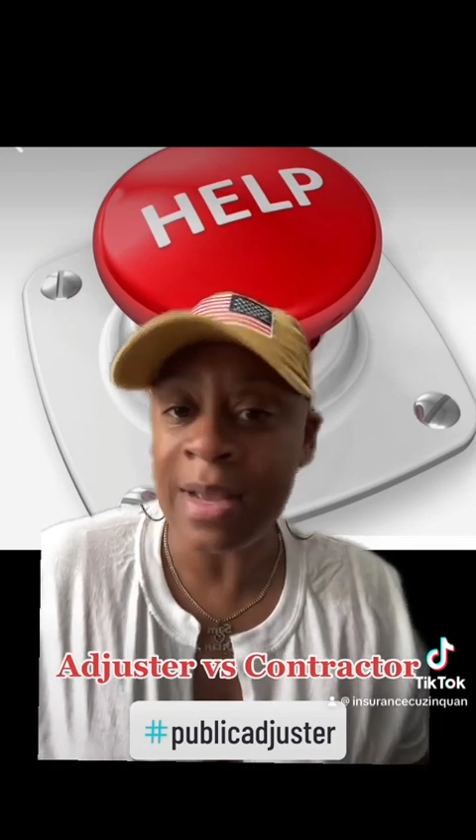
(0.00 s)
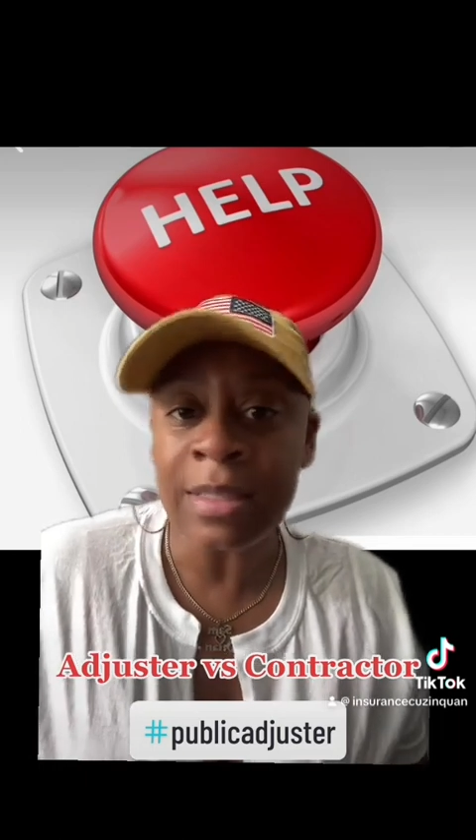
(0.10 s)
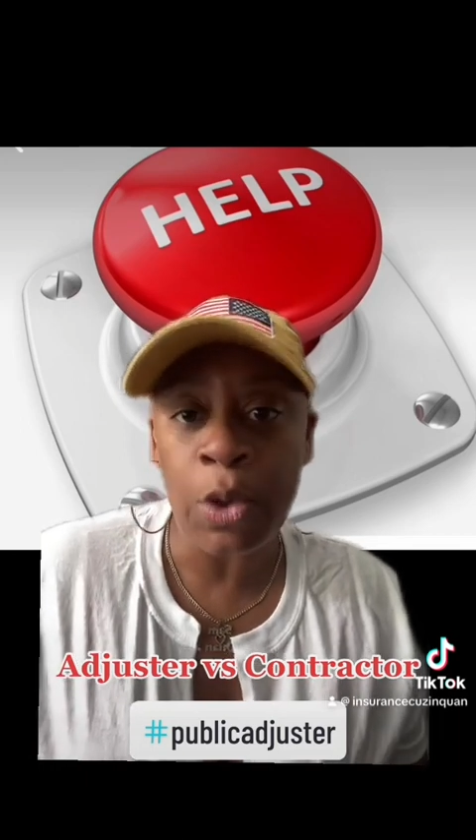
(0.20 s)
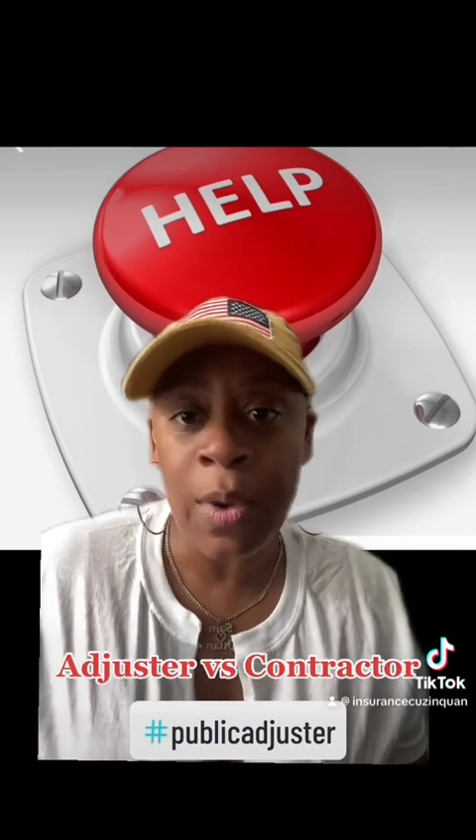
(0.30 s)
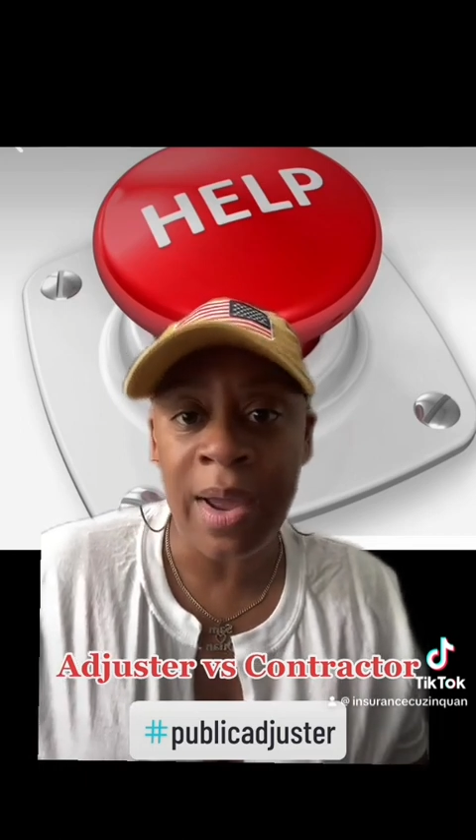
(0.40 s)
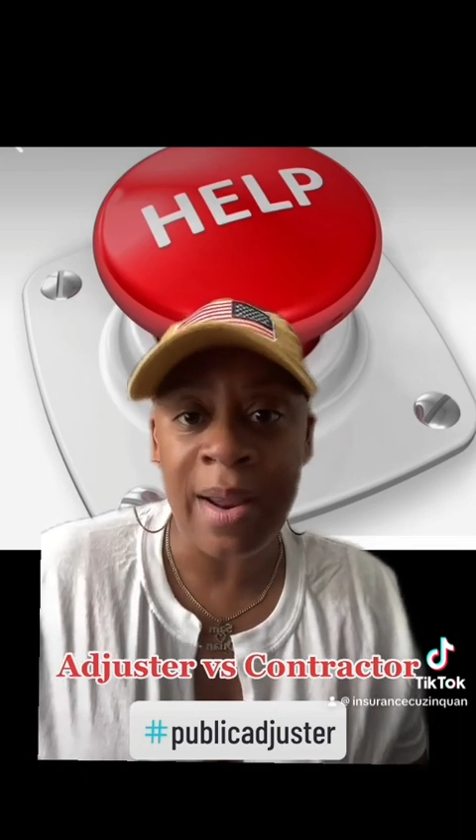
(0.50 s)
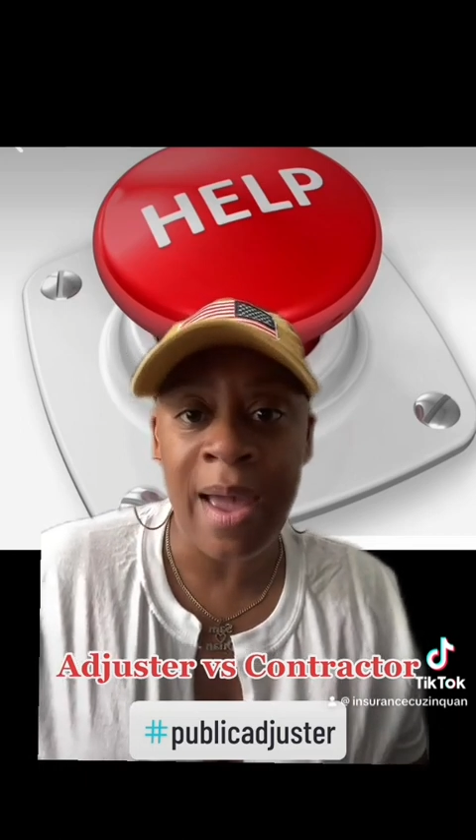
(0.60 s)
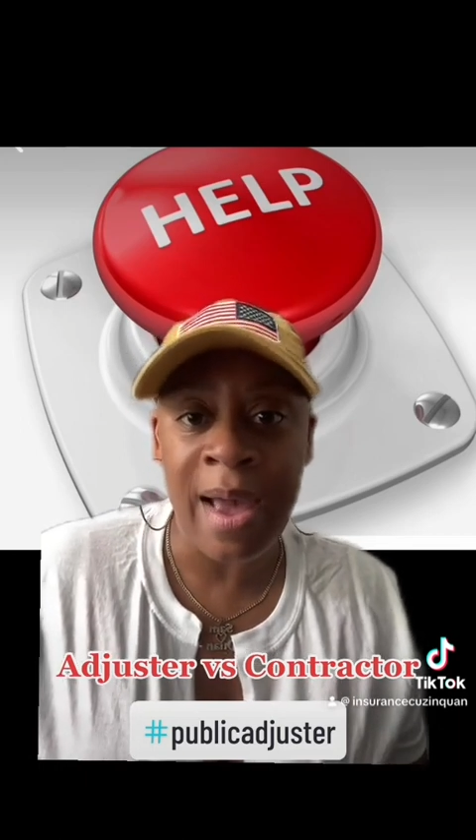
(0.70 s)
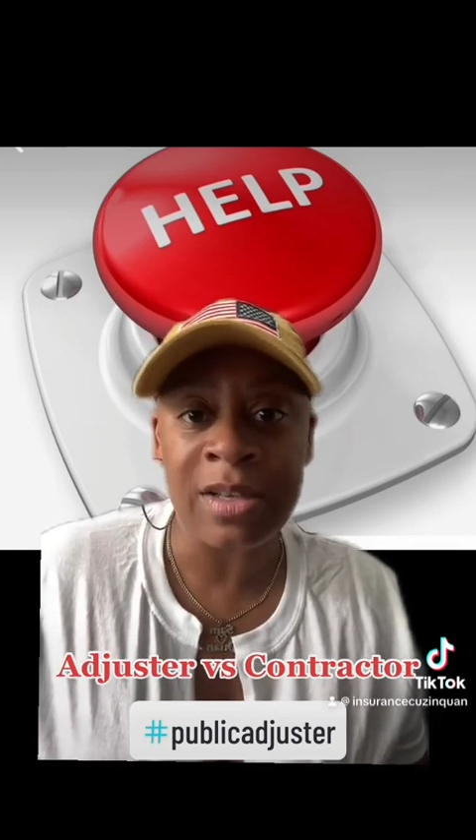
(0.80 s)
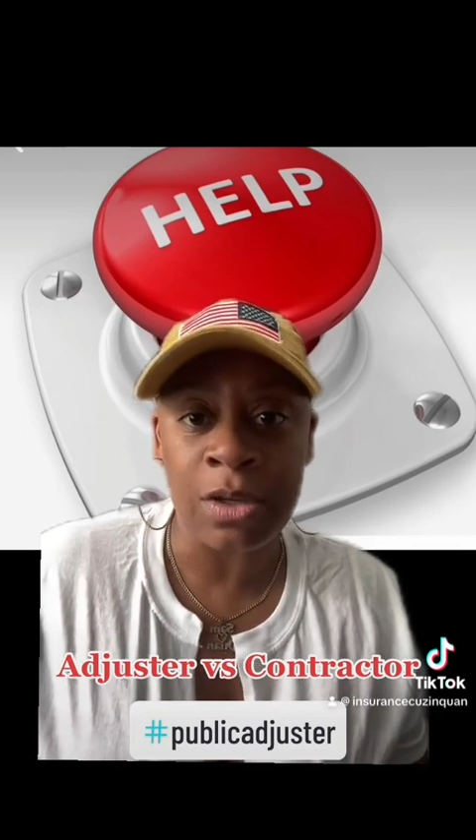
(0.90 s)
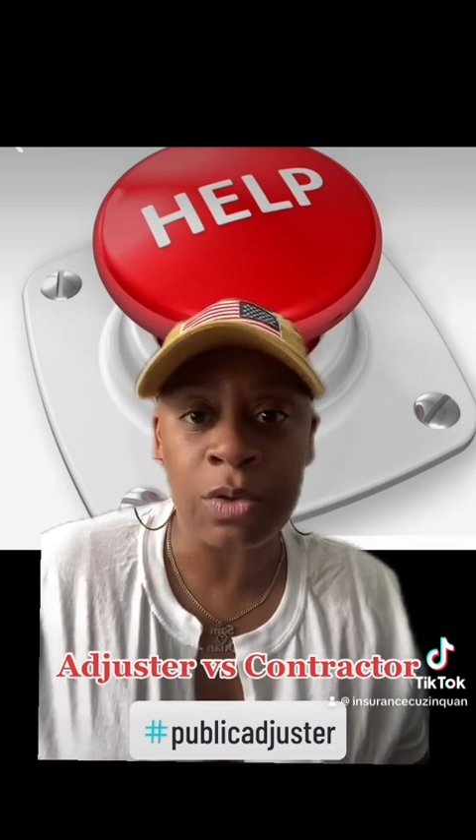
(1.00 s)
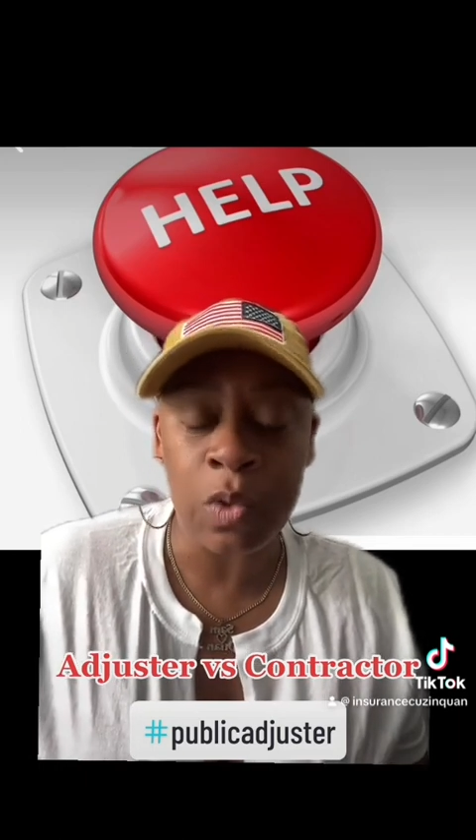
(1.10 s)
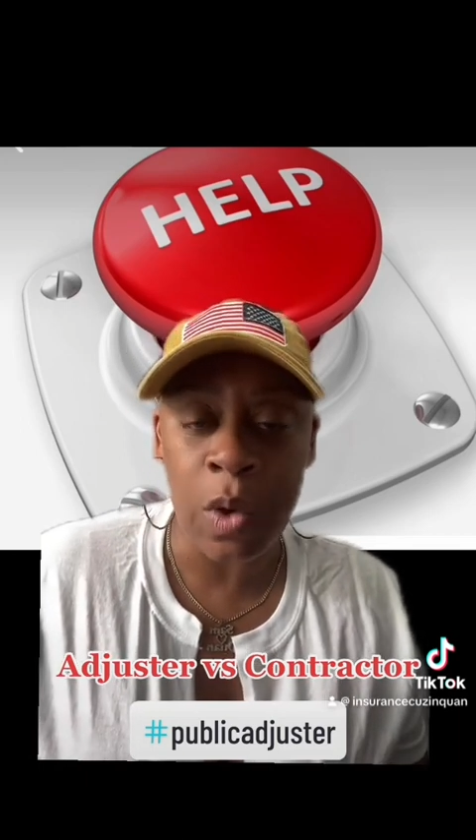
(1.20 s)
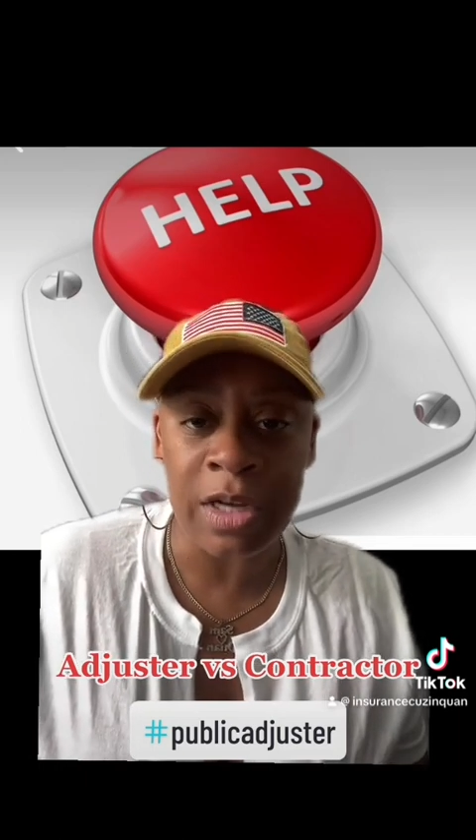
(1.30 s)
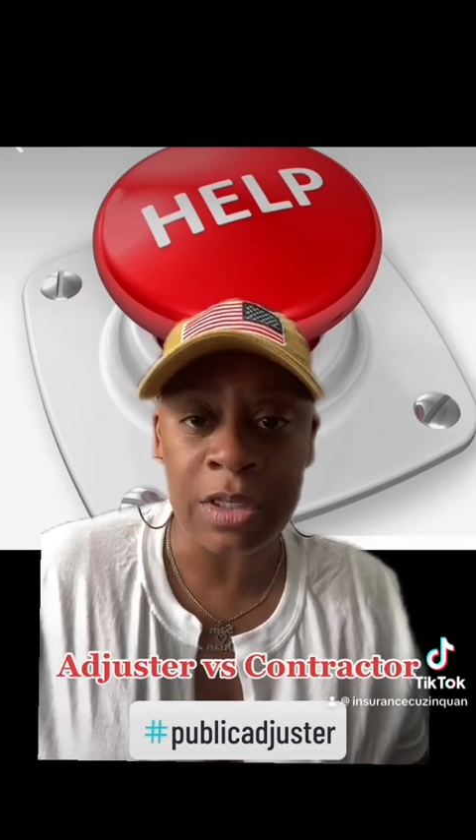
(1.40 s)
It's okay to ask those
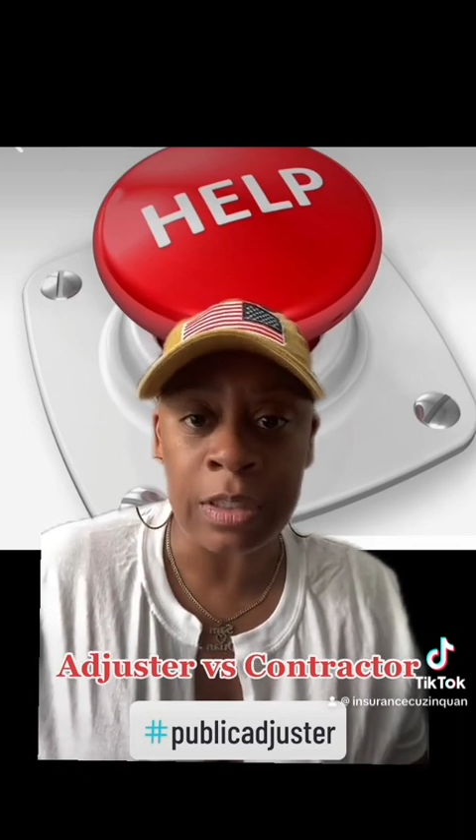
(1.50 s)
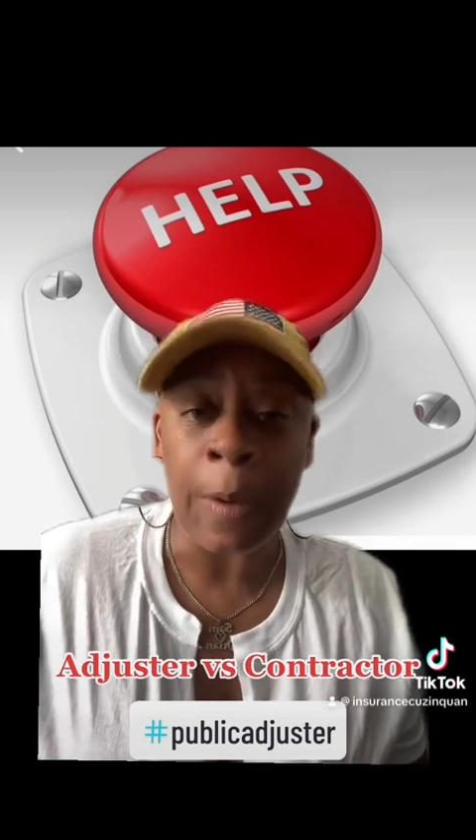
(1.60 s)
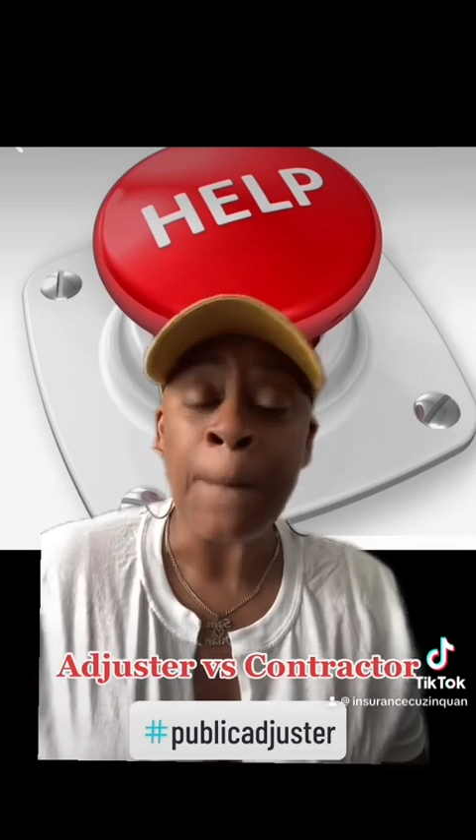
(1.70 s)
questions.